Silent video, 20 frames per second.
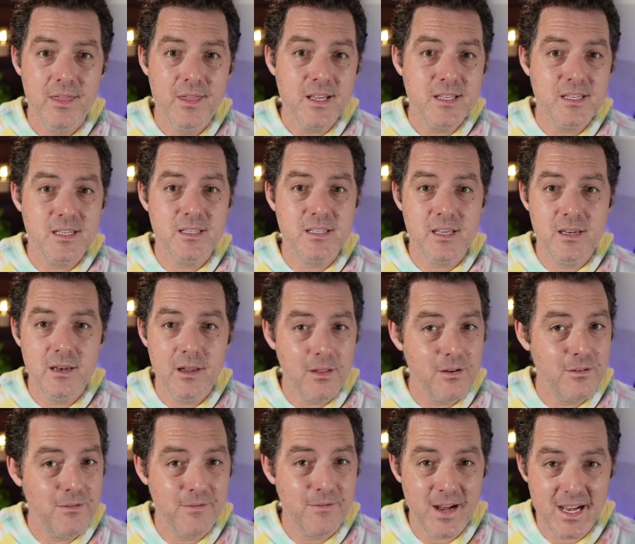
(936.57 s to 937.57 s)
This is
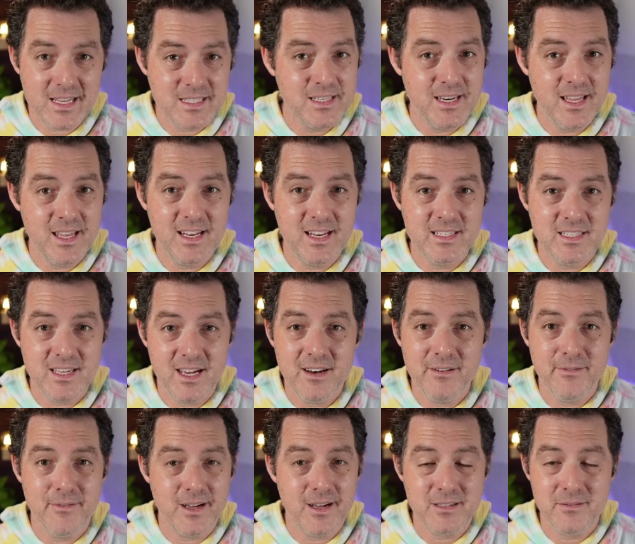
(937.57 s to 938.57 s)
another fascinating side
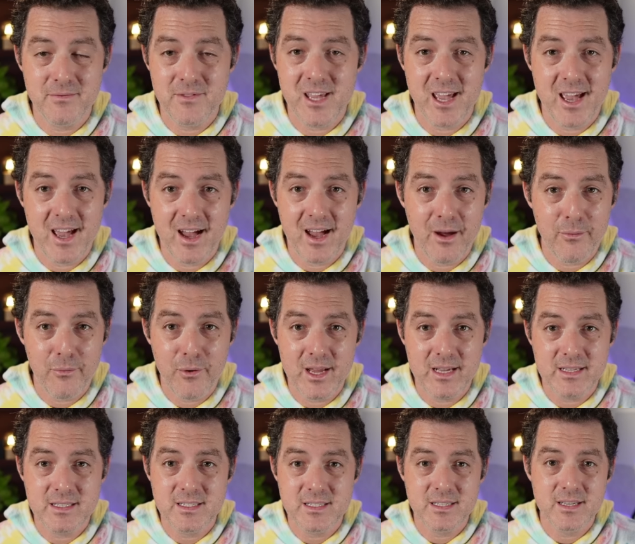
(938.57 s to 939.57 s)
effect of the AI
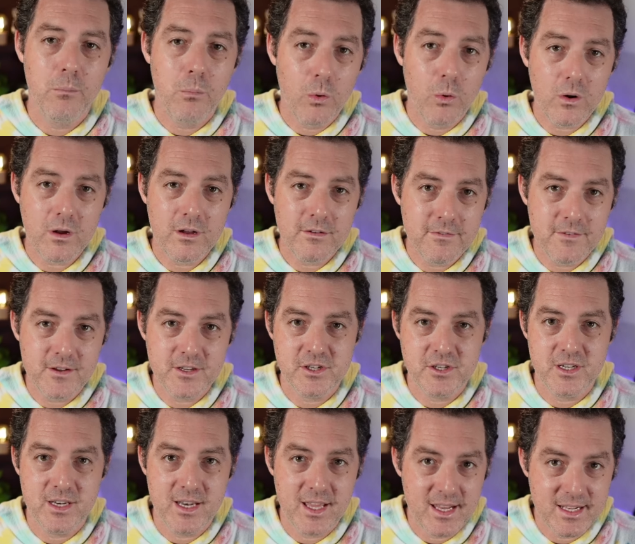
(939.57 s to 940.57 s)
race. More
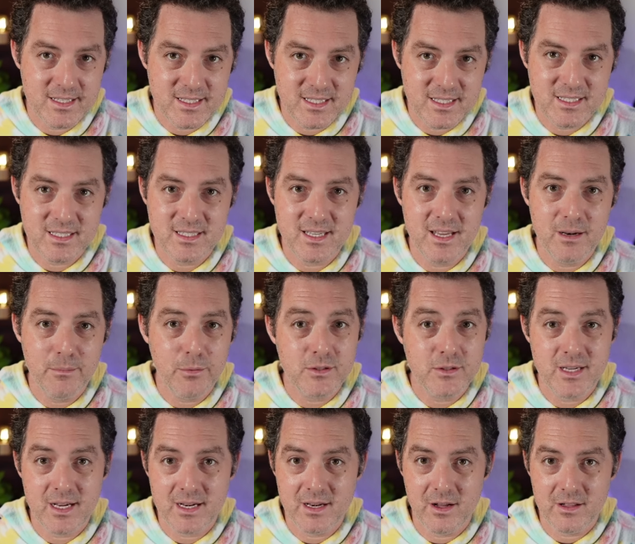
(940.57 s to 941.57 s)
efficient and sustainable
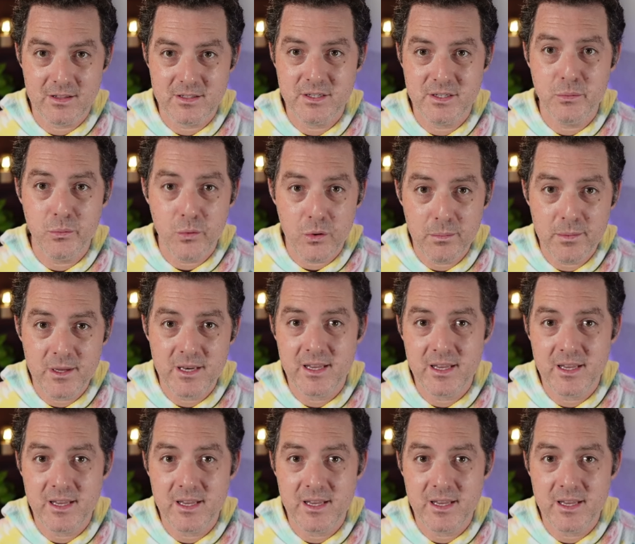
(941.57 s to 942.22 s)
technology will be